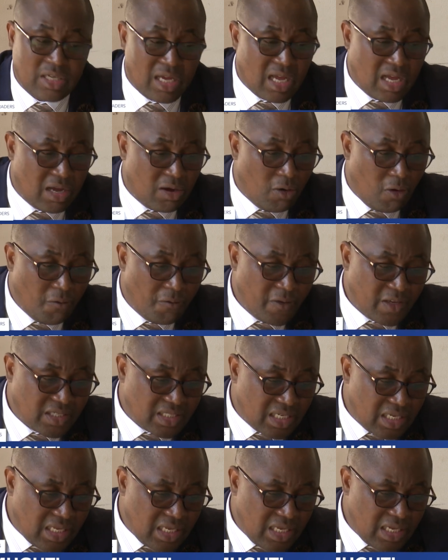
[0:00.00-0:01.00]

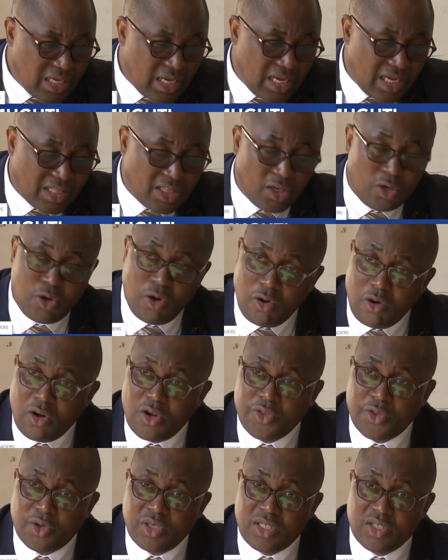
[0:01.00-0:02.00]
obviously the local
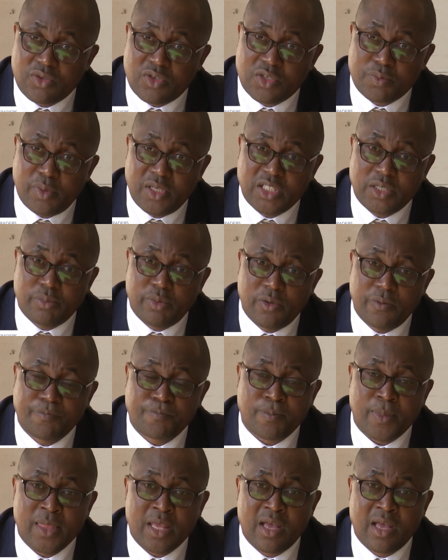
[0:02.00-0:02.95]
authorities responsible